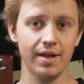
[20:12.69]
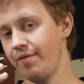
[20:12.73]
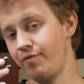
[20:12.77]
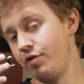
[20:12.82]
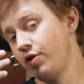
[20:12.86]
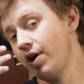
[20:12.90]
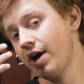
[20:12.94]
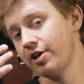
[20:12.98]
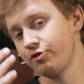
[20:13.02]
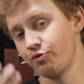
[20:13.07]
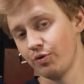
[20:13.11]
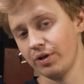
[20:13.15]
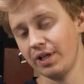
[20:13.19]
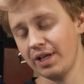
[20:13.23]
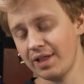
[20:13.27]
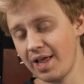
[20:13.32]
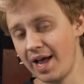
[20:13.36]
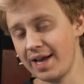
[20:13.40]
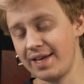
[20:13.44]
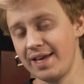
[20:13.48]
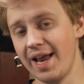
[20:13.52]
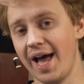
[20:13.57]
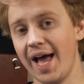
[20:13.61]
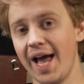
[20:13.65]
If you guys really
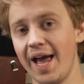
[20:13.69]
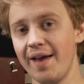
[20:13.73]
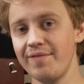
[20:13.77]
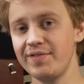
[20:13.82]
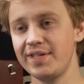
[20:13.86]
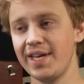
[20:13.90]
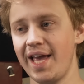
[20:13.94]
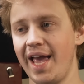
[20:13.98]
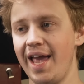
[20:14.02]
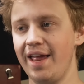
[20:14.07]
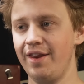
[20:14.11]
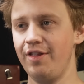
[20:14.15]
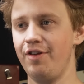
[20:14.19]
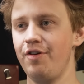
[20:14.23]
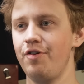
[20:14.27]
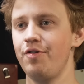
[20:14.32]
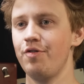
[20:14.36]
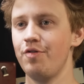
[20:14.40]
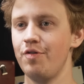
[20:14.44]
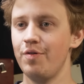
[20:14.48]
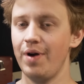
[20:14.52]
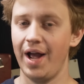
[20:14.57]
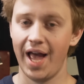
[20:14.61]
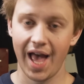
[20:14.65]
like knives and
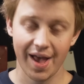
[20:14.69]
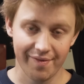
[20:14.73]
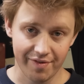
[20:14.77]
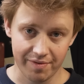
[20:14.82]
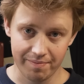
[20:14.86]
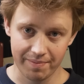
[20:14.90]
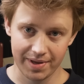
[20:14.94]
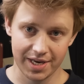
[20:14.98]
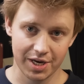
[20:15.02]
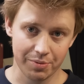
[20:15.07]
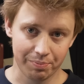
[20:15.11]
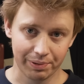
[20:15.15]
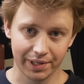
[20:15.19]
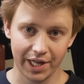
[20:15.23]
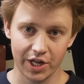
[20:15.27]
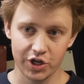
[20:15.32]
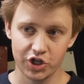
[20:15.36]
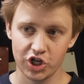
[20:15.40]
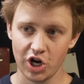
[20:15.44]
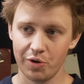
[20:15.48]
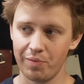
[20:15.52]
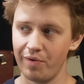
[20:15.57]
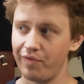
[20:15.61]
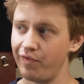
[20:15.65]
you haven't been to
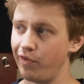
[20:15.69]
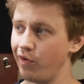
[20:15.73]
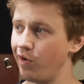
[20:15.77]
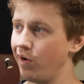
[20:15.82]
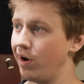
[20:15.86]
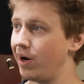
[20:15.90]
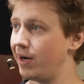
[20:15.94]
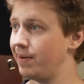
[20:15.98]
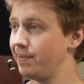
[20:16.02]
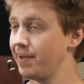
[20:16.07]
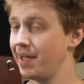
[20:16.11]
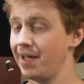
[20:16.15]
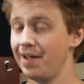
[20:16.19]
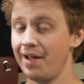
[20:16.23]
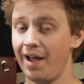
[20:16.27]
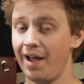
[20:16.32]
Blade Show before,